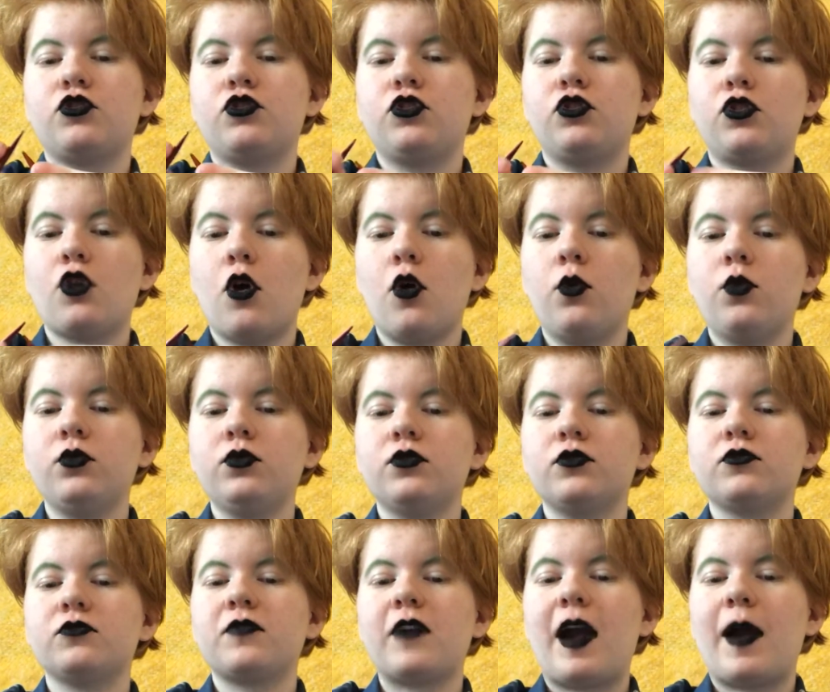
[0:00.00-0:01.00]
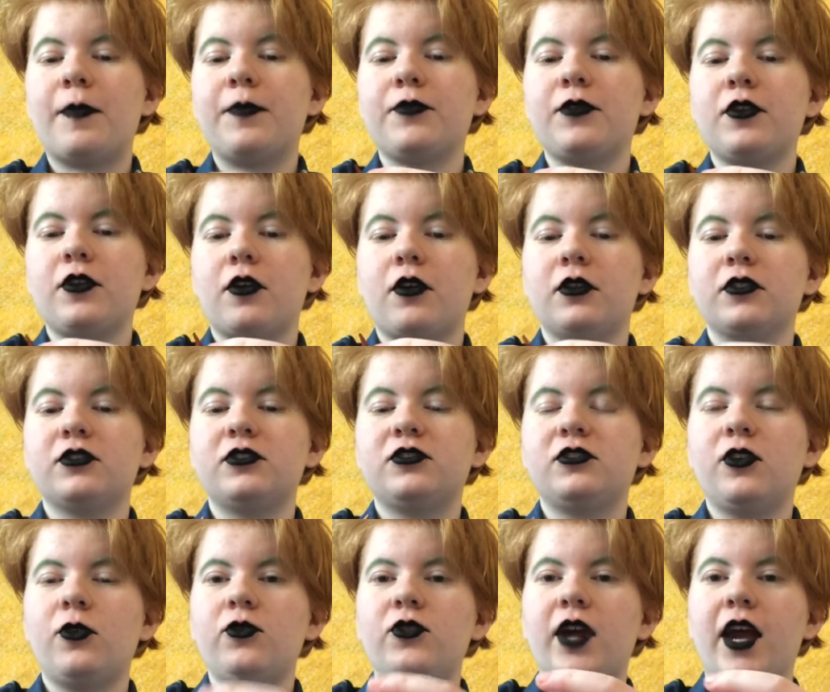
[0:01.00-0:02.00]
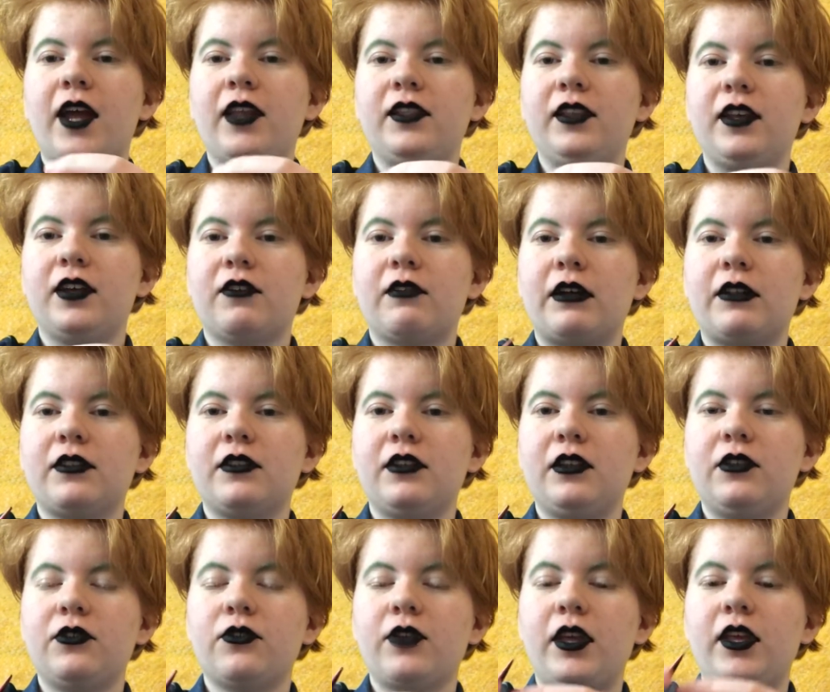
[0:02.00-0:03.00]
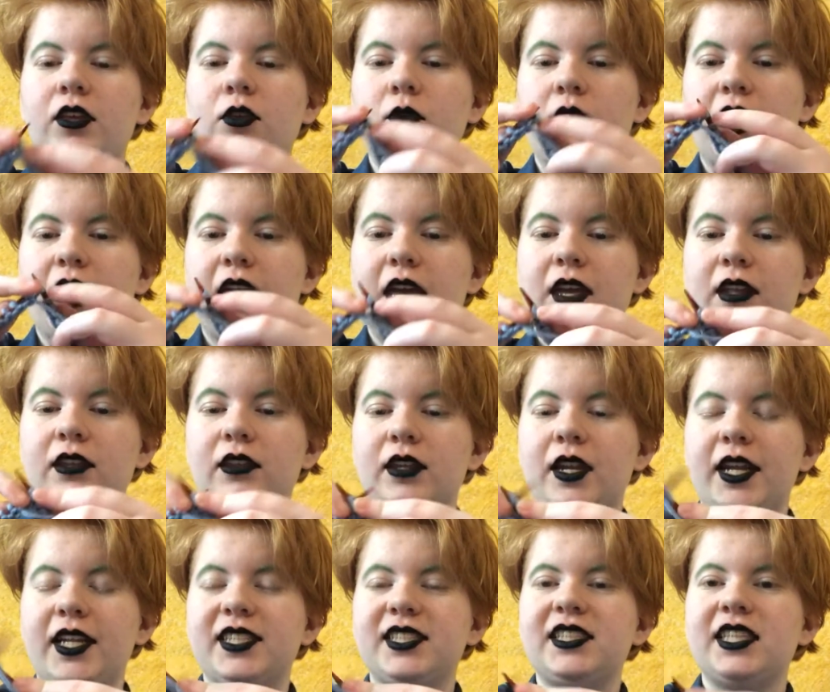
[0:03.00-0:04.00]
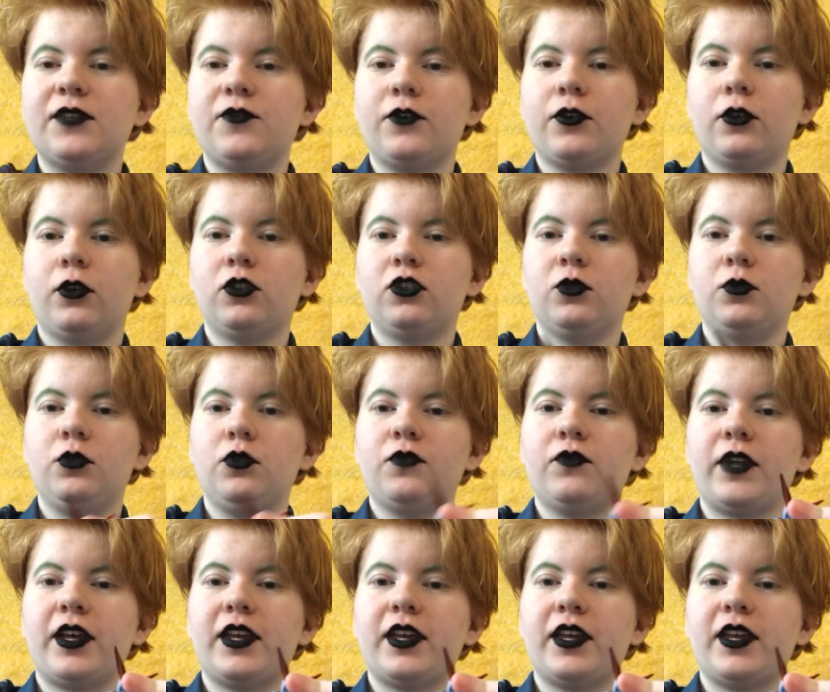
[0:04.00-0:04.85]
don't wrap the yarn so tightly around the needle that it's difficult to move.